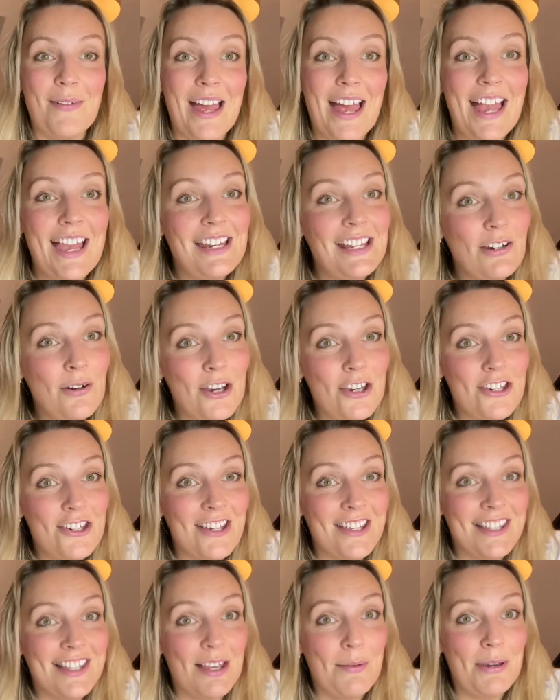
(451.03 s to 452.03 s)
Any
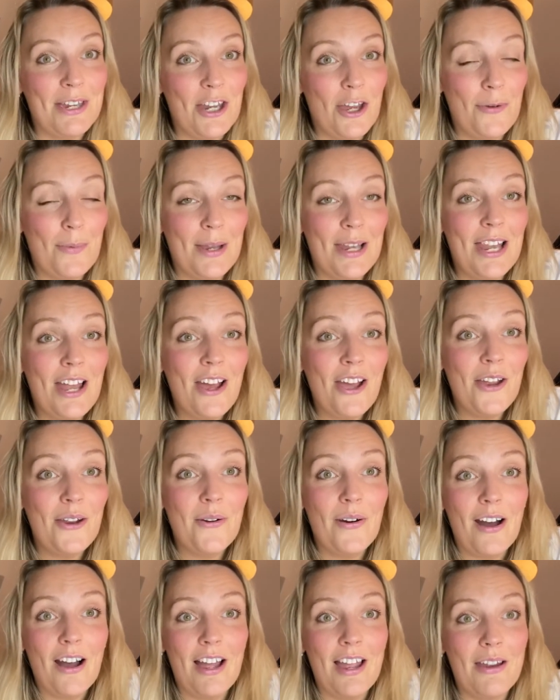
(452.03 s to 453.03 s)
questions, let me know below.
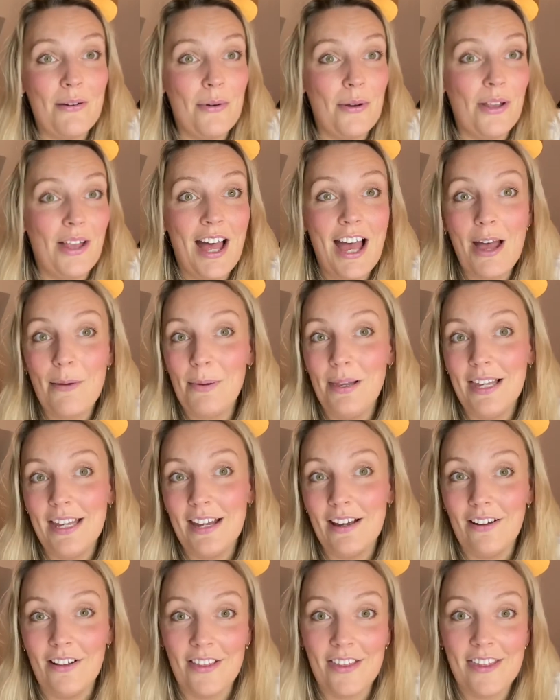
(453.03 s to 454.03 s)
I will happily
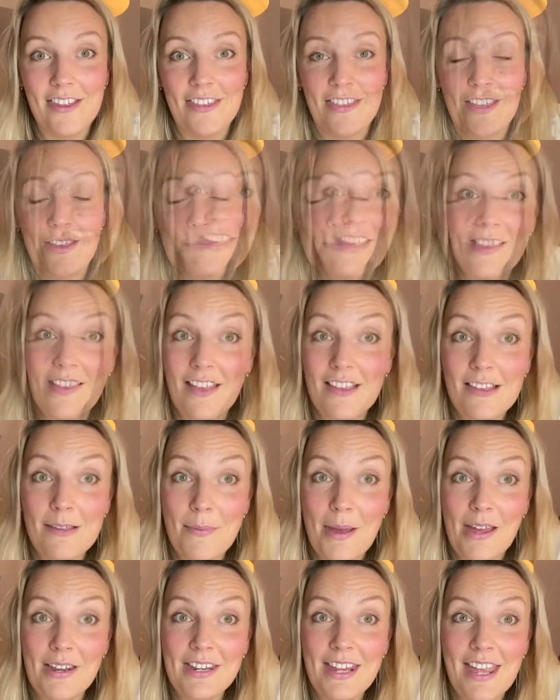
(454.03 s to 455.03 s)
answer them. I think that's
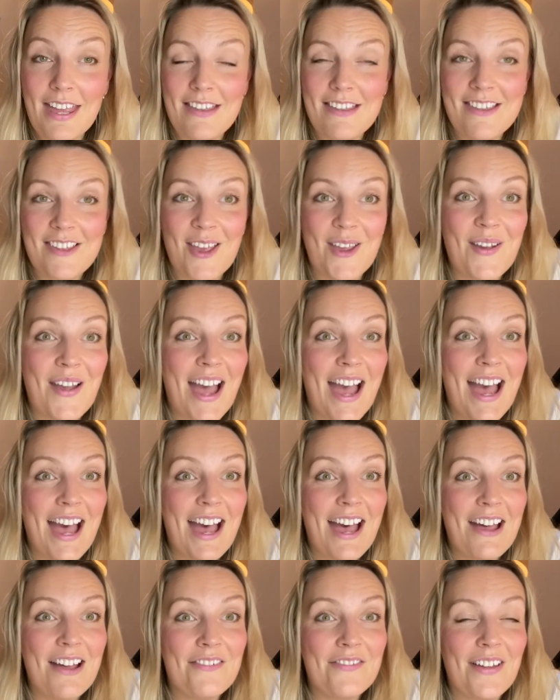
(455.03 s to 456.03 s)
about it. So
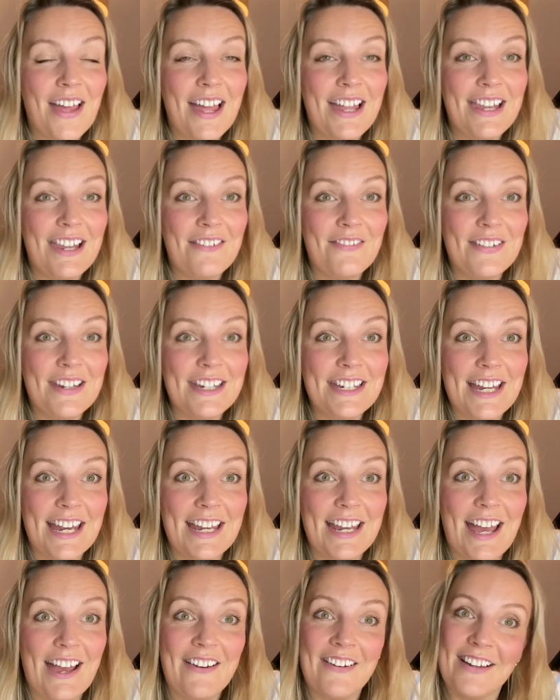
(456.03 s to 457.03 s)
have a lovely day
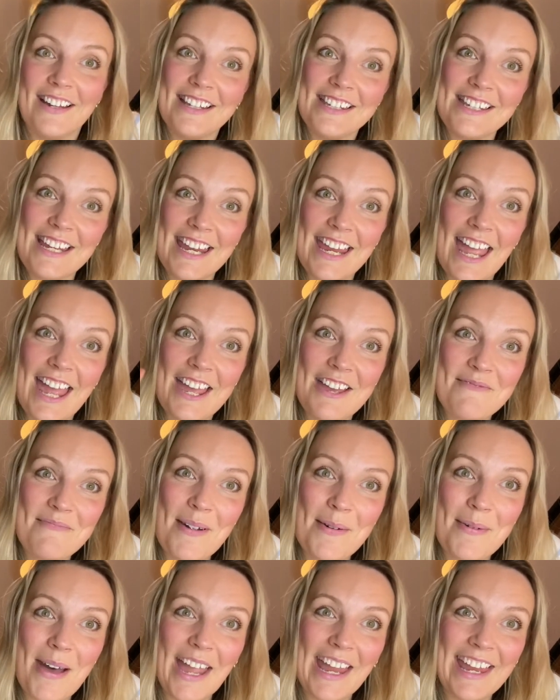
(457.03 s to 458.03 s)
now. Take care. Bye
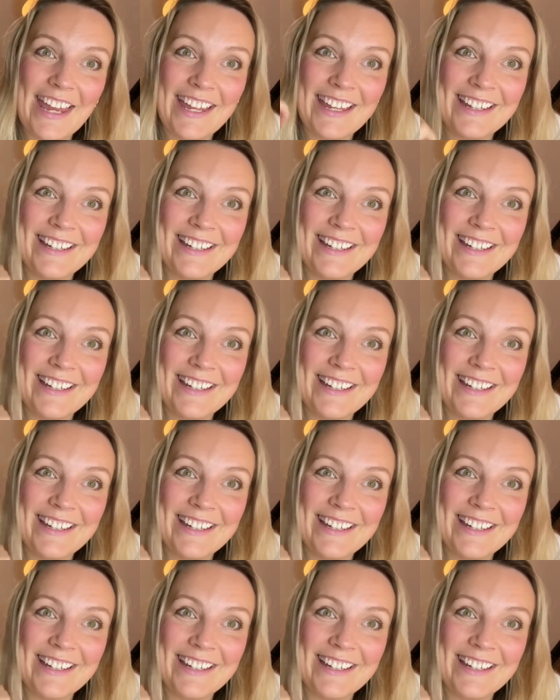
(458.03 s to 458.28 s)
bye.